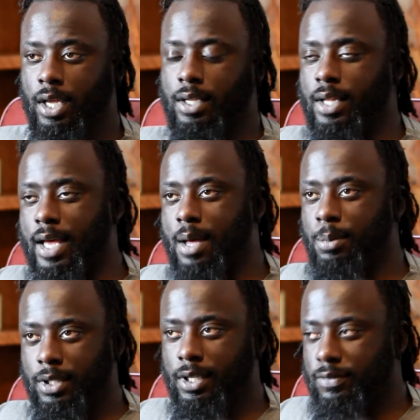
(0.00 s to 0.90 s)
And I
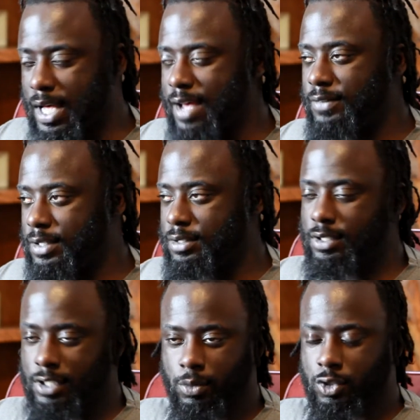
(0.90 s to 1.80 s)
believe,
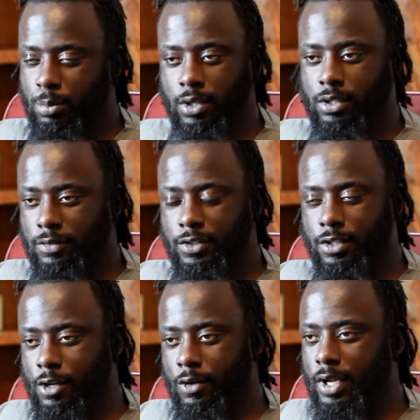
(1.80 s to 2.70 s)
obviously, she was smart enough
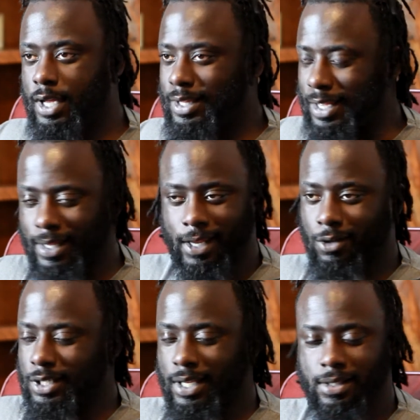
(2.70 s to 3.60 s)
to know that, hey,
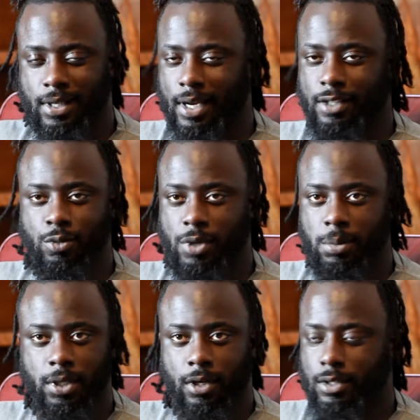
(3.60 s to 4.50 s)
on the inside, you
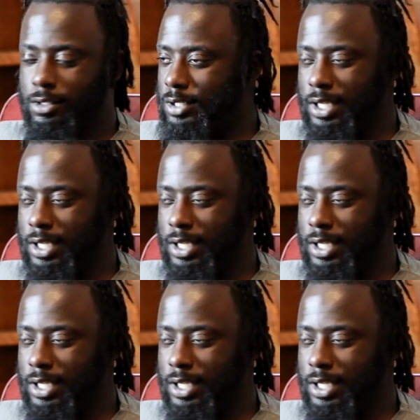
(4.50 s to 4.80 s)
may be hurting.